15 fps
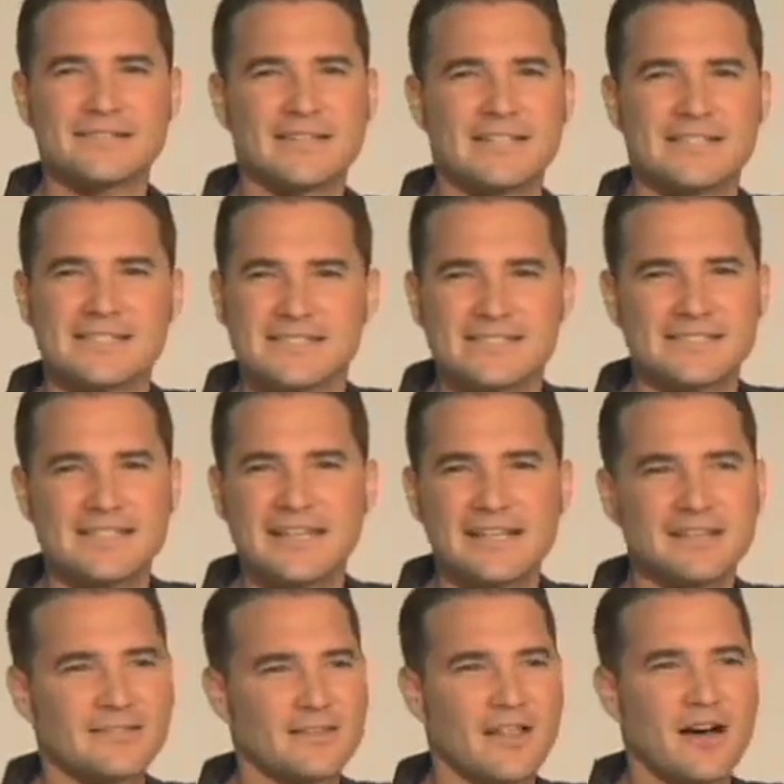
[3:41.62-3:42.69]
sync
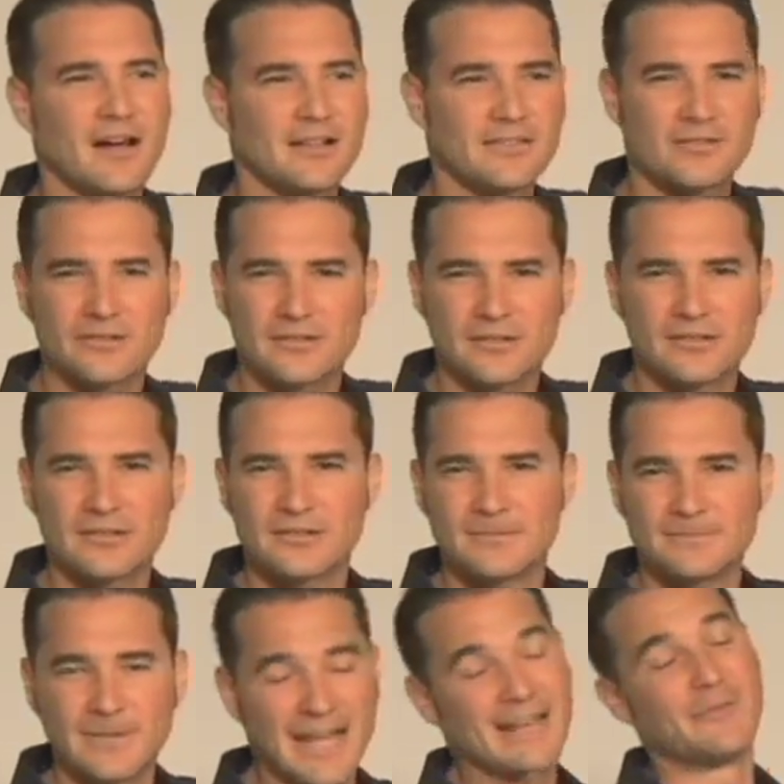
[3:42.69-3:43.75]
locked.
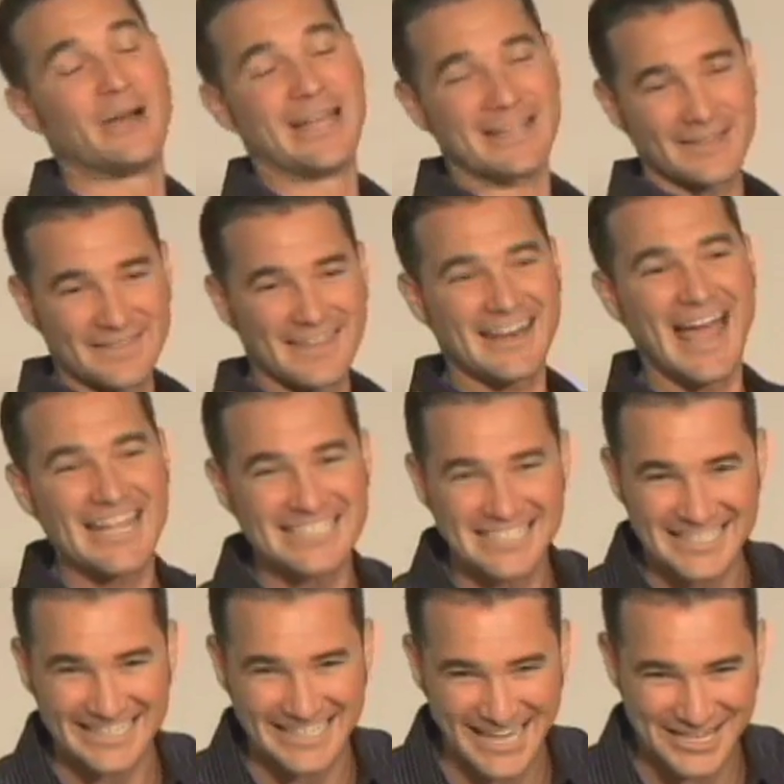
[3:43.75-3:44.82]
Anyway, it has an
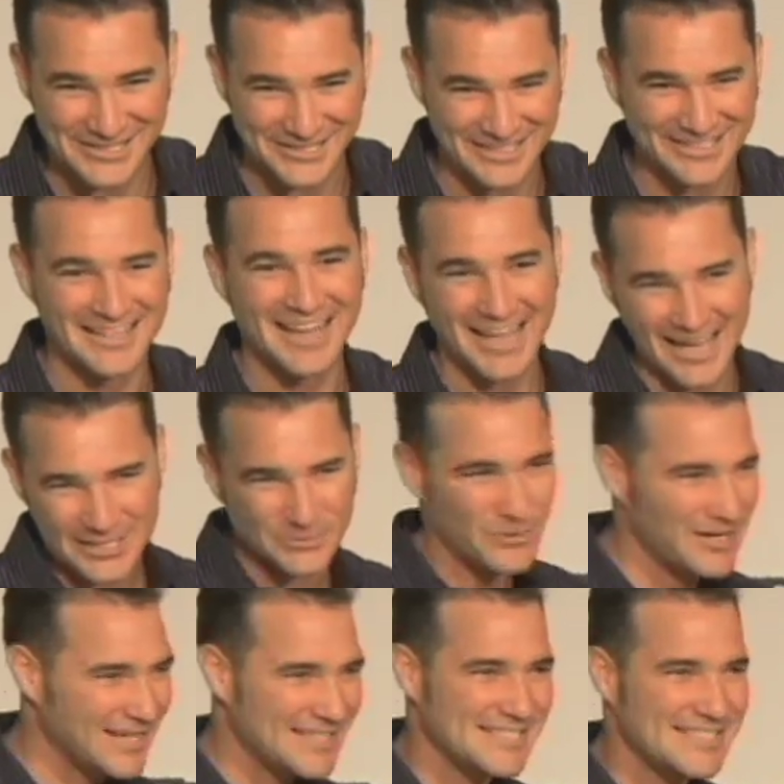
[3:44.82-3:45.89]
indication,
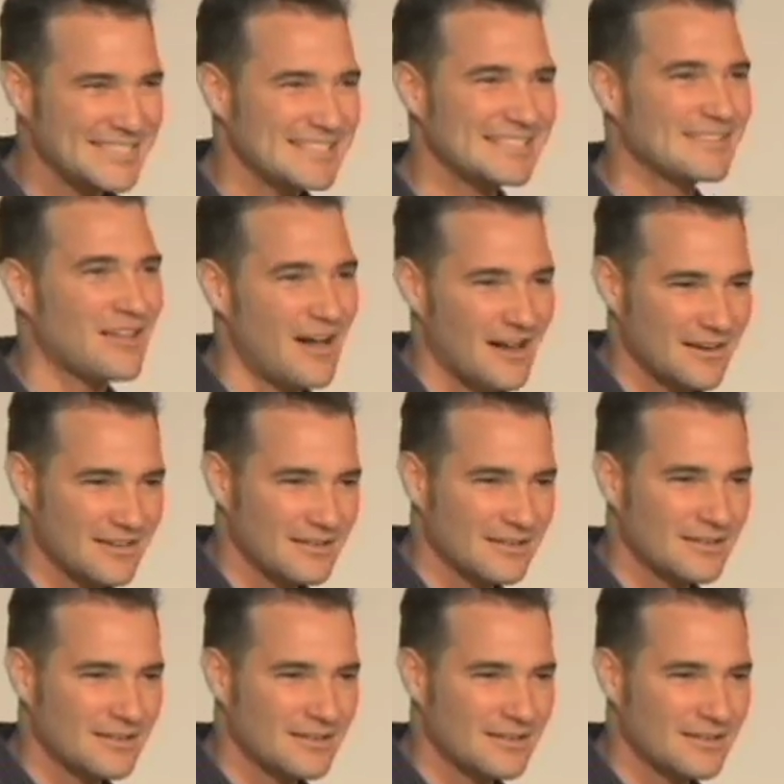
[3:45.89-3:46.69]
SYNC lock.